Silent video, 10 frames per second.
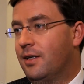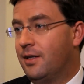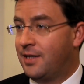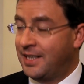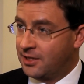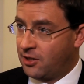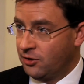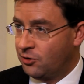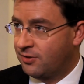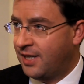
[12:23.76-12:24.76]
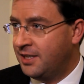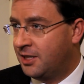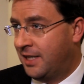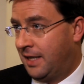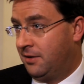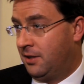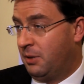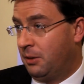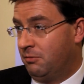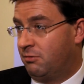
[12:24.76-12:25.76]
There's a consultation out at the
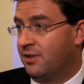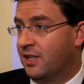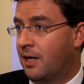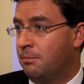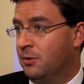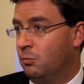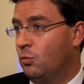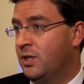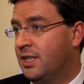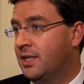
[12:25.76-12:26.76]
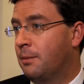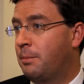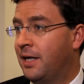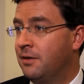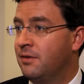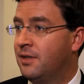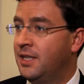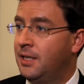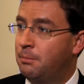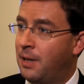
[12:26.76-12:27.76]
moment from the government which is about
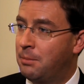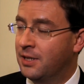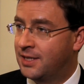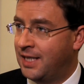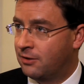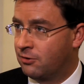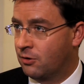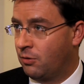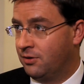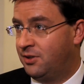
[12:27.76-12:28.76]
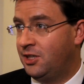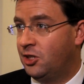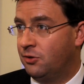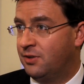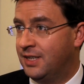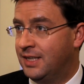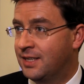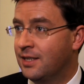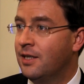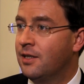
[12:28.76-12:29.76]
the public sector equality
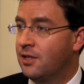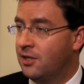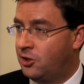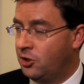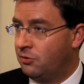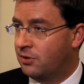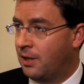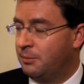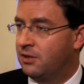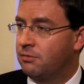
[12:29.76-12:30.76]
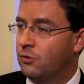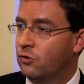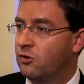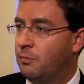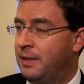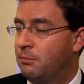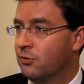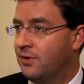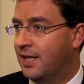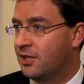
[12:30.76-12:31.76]
duties that are due to come into force from
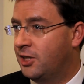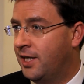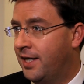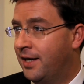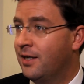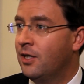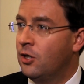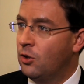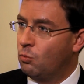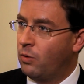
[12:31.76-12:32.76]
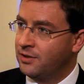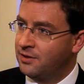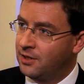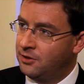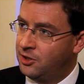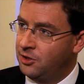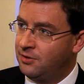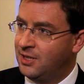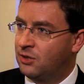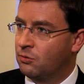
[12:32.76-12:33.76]
April next year. One of those
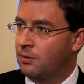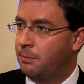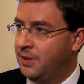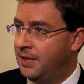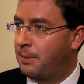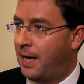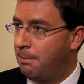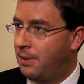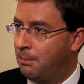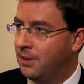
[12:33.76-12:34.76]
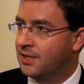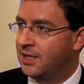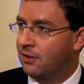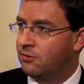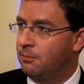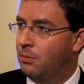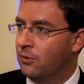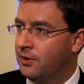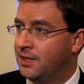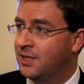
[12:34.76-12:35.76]
duties will be about public sector
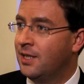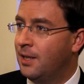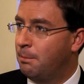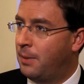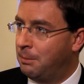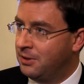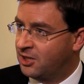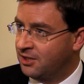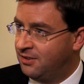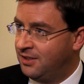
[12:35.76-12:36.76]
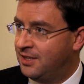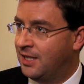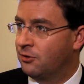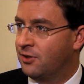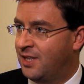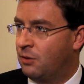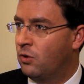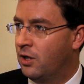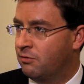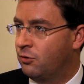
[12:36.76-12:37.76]
employers publishing details of their
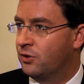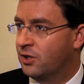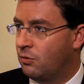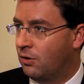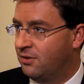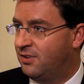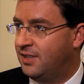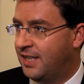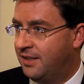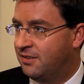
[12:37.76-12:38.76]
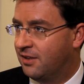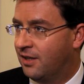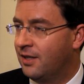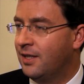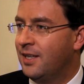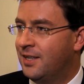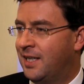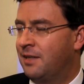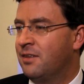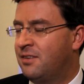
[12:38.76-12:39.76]
workforce equality data.
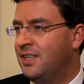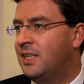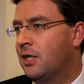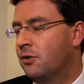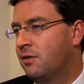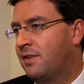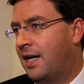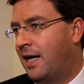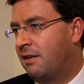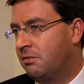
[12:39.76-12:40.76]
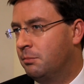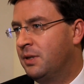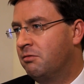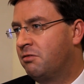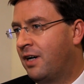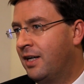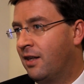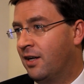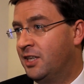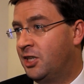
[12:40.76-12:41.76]
Now, the details of that haven't been
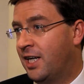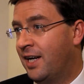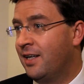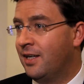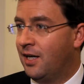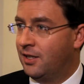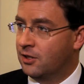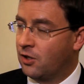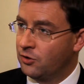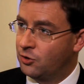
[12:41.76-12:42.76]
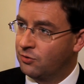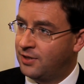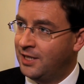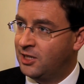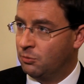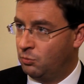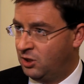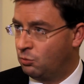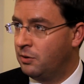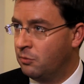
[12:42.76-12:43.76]
finalised yet, and the consultation,
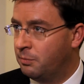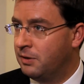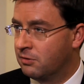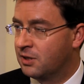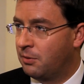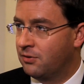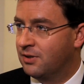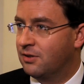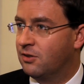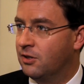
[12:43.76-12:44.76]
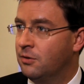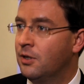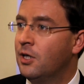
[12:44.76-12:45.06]
which we will be responding to,